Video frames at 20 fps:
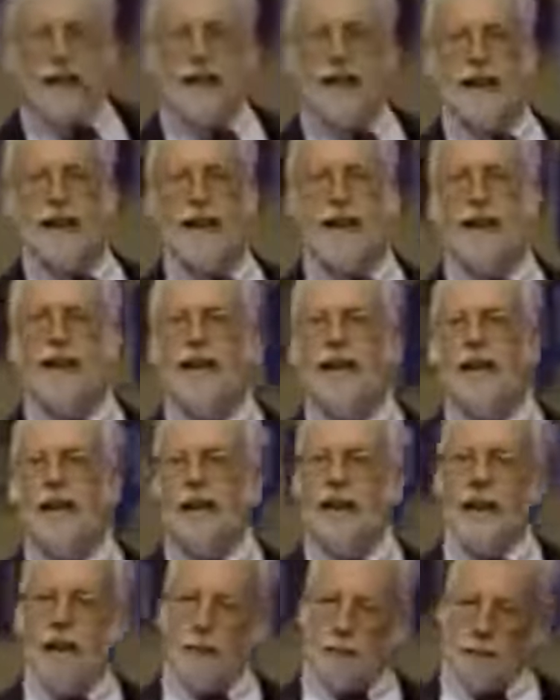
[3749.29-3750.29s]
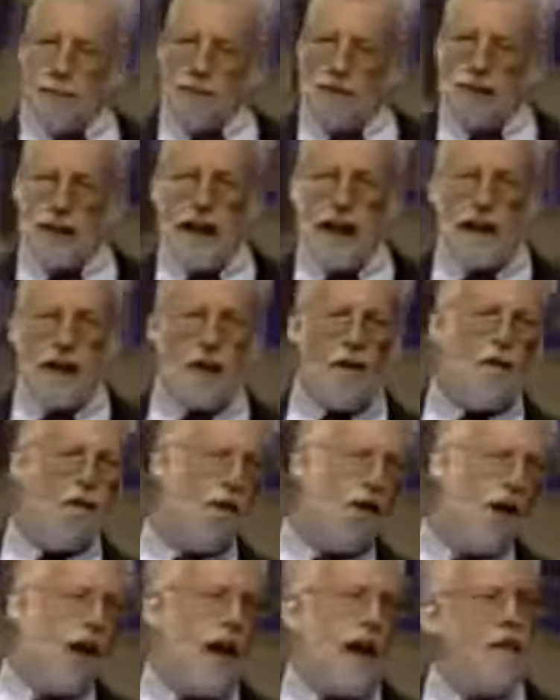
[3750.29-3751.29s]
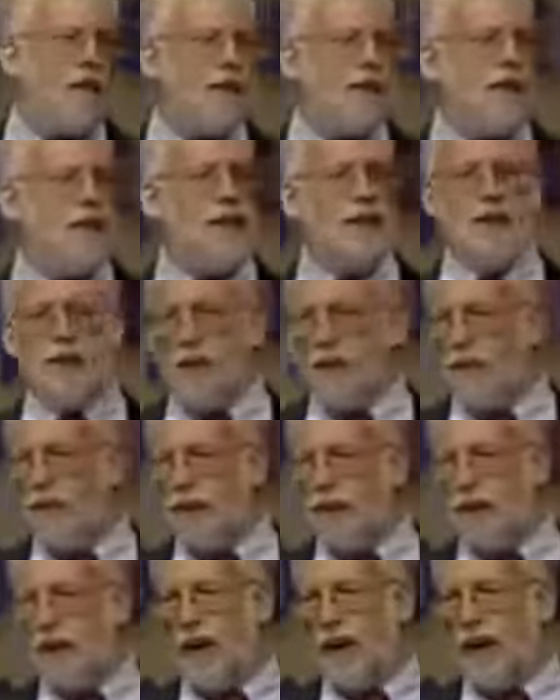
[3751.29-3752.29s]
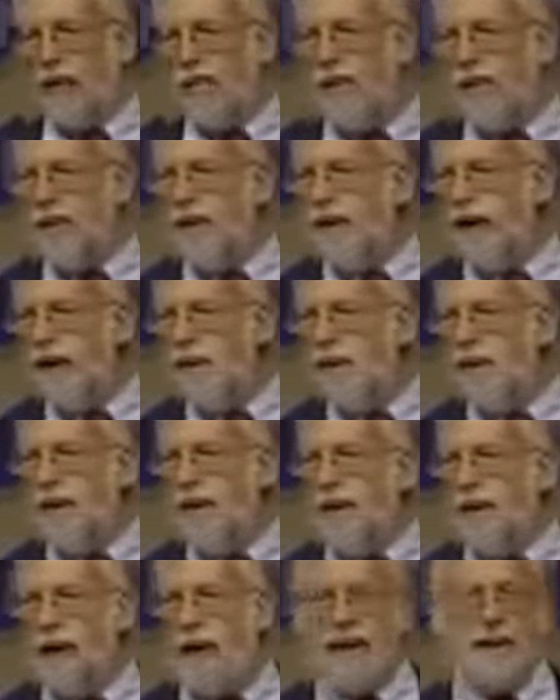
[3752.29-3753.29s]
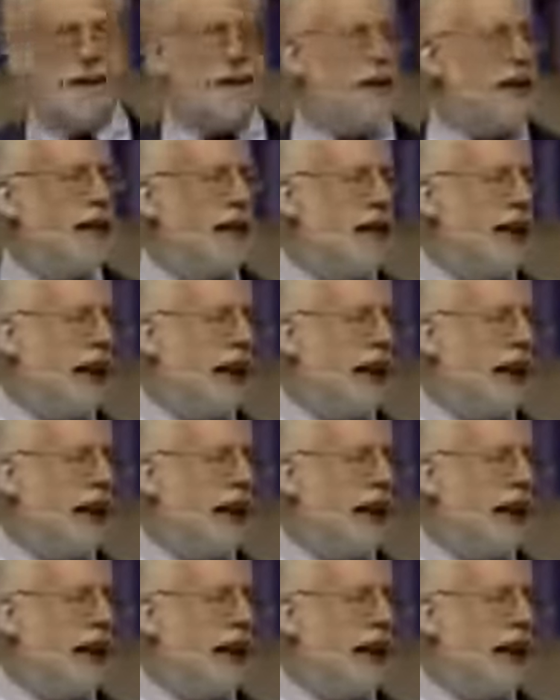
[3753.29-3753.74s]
basically, he presided over a lot of these juvenile delinquent type hearings,